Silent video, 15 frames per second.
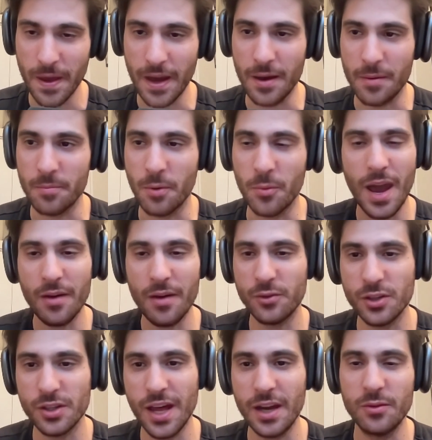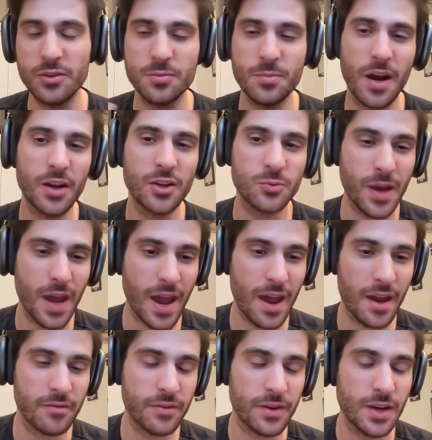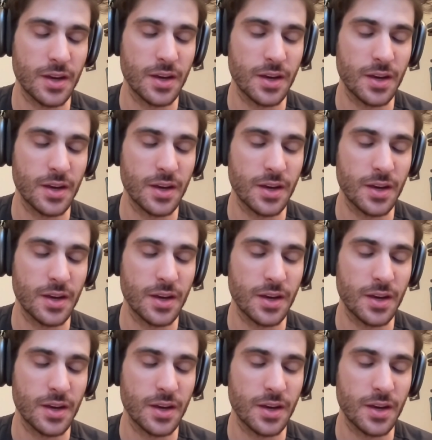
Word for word: Um, but we have good language models. We have